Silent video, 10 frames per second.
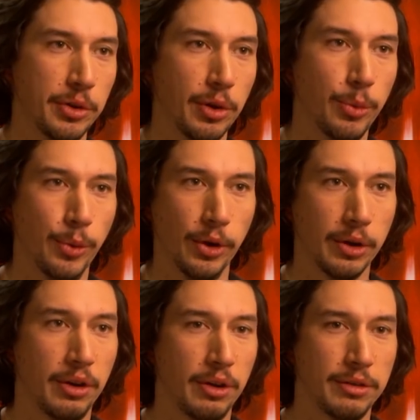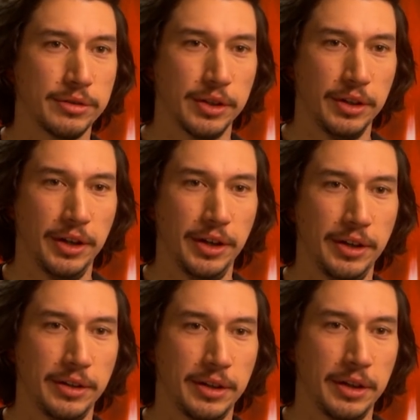They're at war.
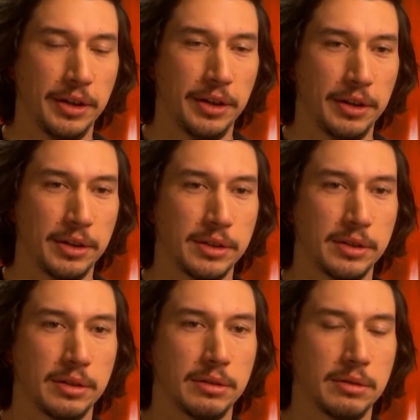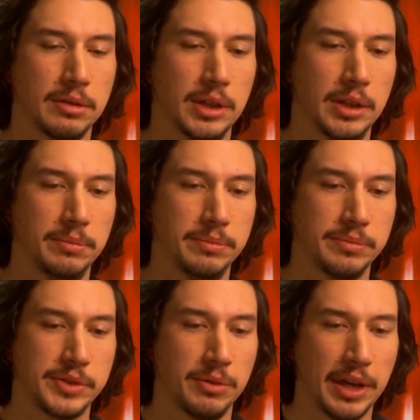So
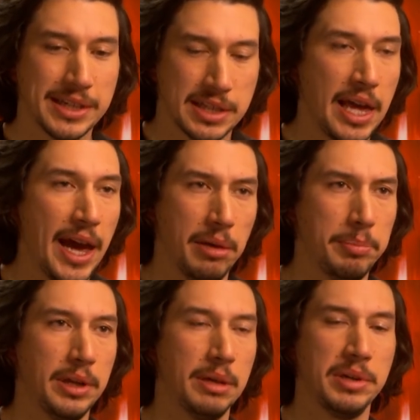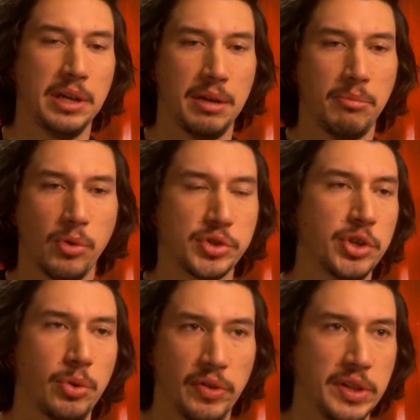I guess that, but not more
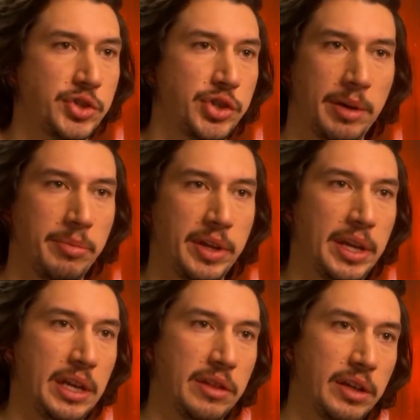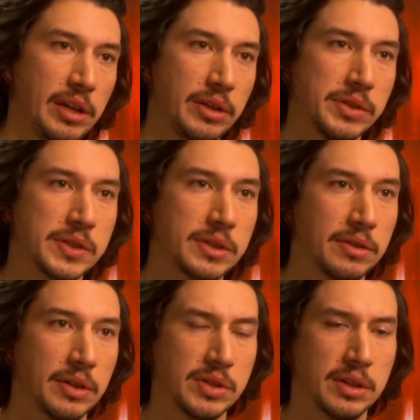so on this job than anything else.
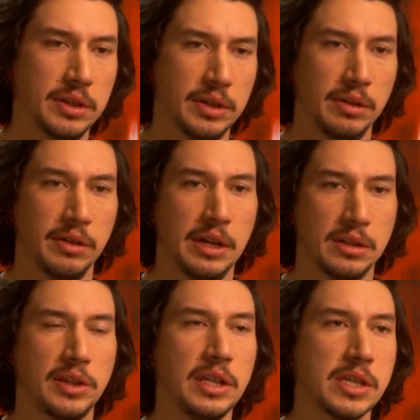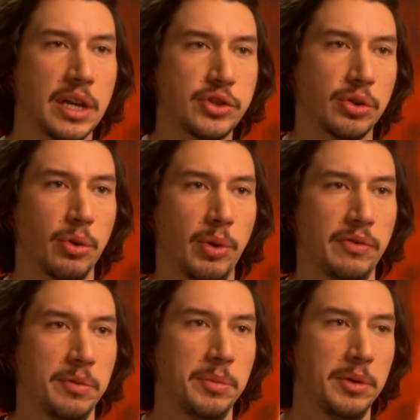The things that I took away
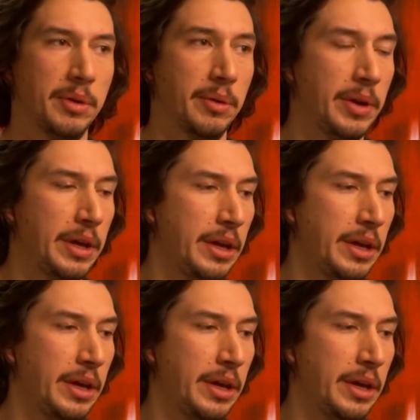from the